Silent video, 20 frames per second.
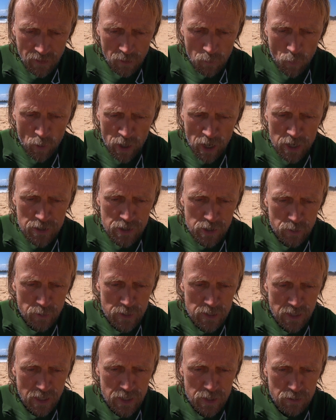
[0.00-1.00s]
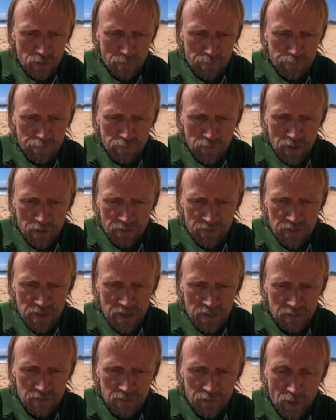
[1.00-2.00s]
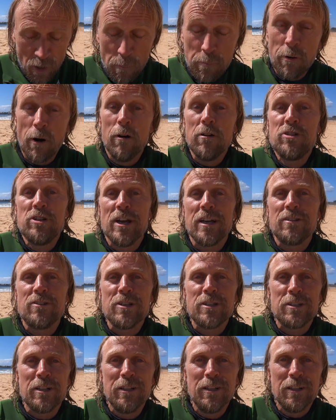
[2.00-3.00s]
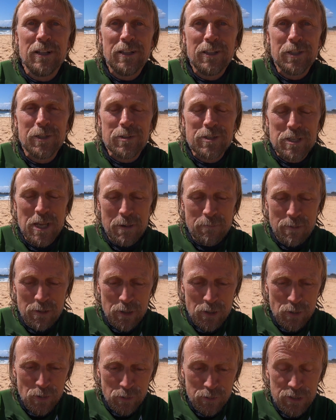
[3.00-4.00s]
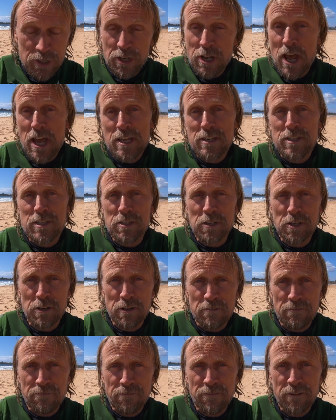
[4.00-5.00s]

What I do is I do a thing, not a project, just a little segment called Today's Surf,